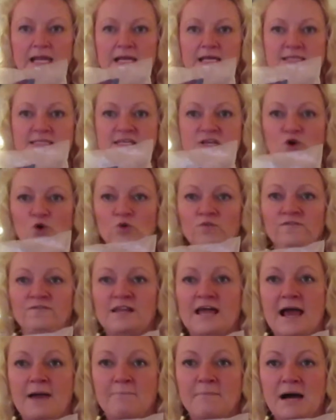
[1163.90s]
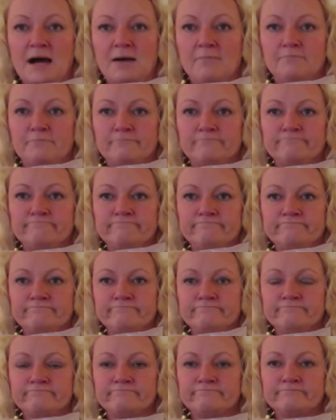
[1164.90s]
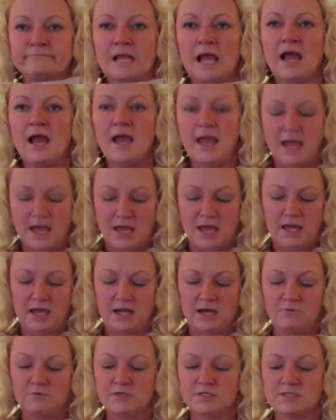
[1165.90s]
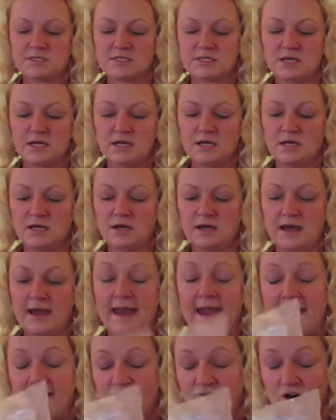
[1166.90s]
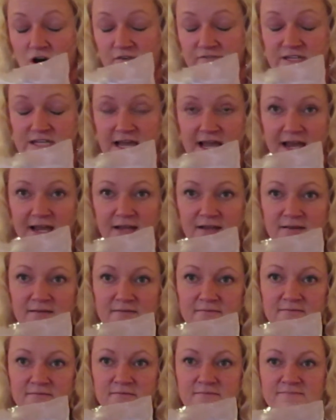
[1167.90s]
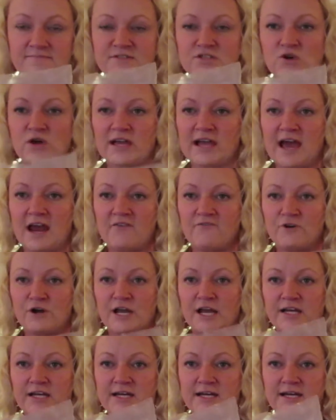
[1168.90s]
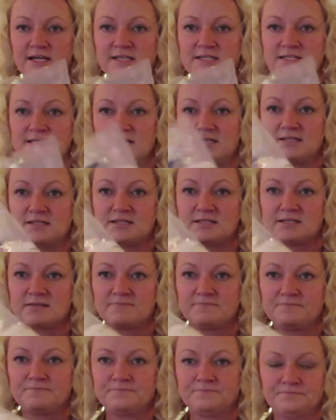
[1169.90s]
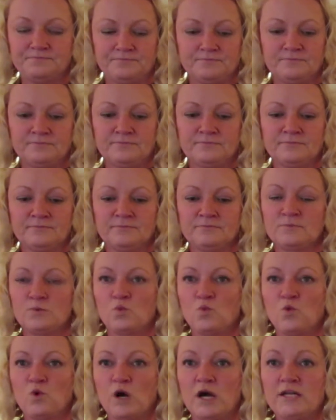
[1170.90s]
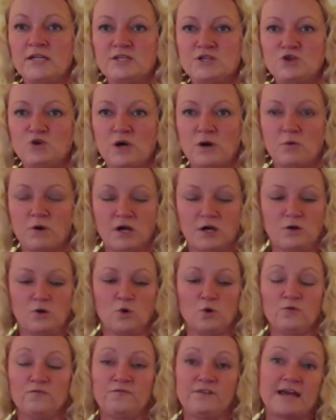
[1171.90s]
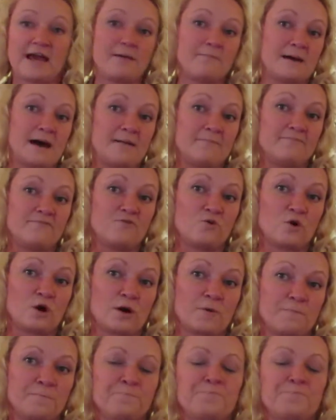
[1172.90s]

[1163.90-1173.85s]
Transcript: It's an old flat mop. And it was half off tag, so I got it for 99 cents. What do I want an old flat mop for?